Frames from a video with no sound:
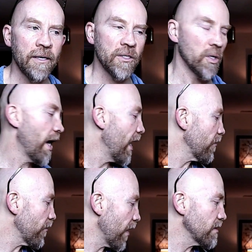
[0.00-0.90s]
So I had to
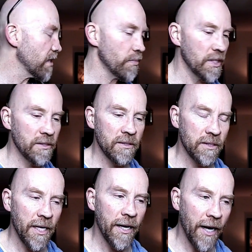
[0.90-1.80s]
find something
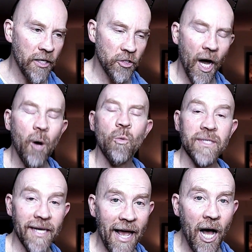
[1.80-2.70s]
that I thought was
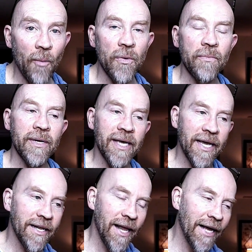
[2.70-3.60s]
going to help him,
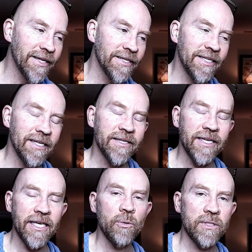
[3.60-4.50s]
and I just didn't
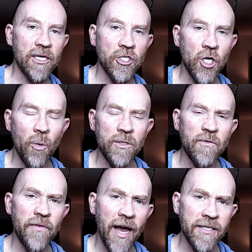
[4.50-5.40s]
think he was going to go as
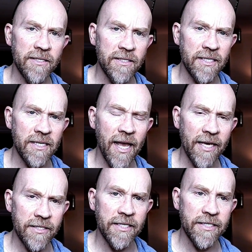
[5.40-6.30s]
fast
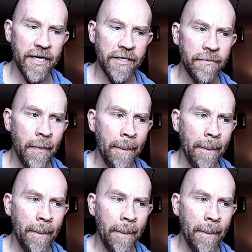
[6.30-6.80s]
as he did.